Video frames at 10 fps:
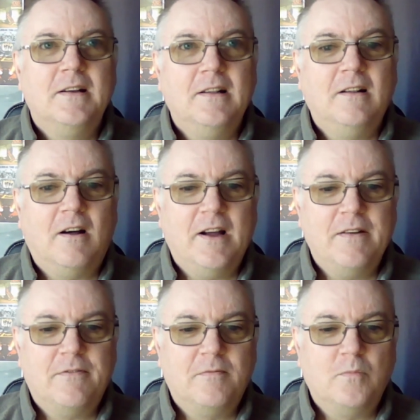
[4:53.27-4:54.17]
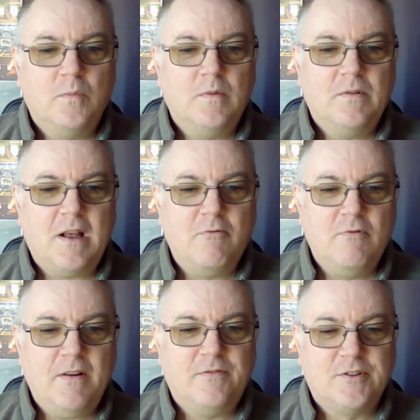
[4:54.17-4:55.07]
live. That
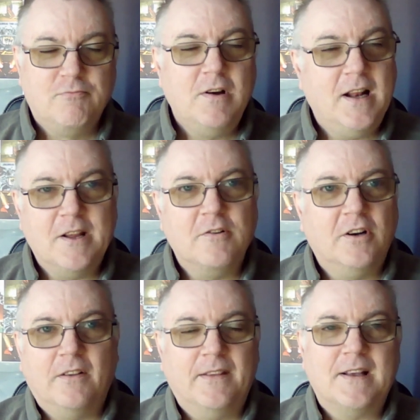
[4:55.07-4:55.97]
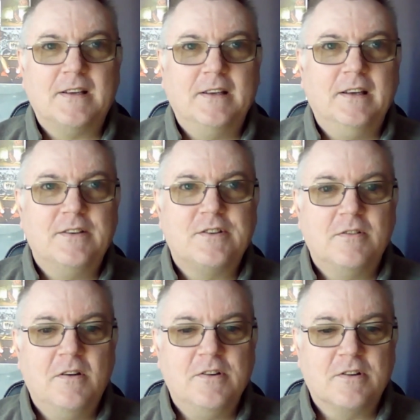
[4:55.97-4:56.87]
riff's really good on that. It's
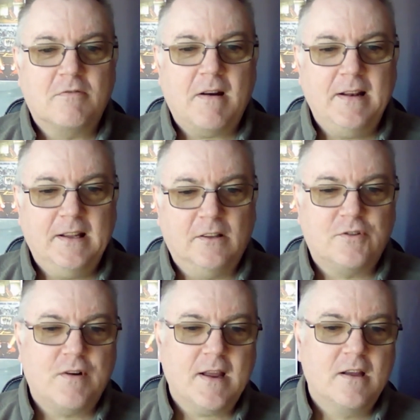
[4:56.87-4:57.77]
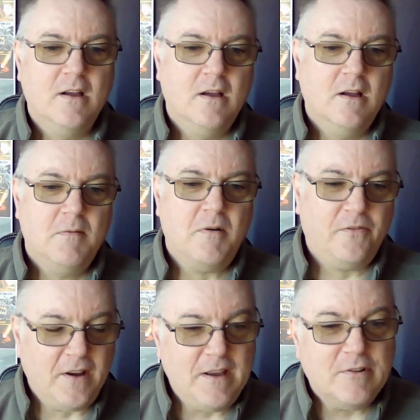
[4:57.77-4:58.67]
a great little track. My
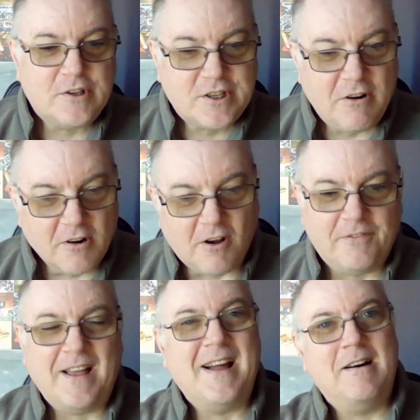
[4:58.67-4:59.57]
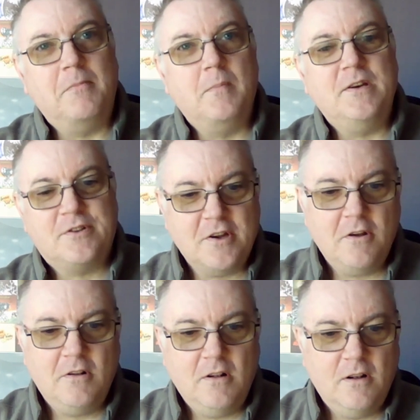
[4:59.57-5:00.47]
favourite song off that album is
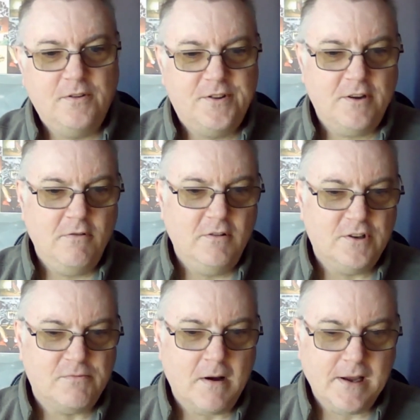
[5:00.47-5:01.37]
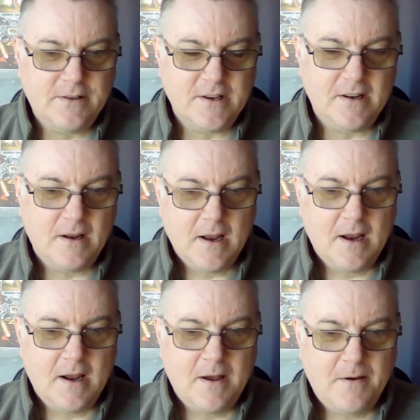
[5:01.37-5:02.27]
Tahula's Waiting.
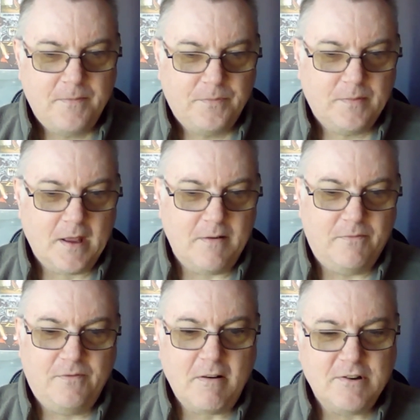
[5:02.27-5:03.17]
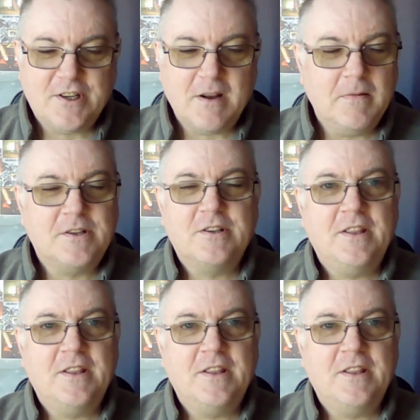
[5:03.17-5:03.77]
Very similar to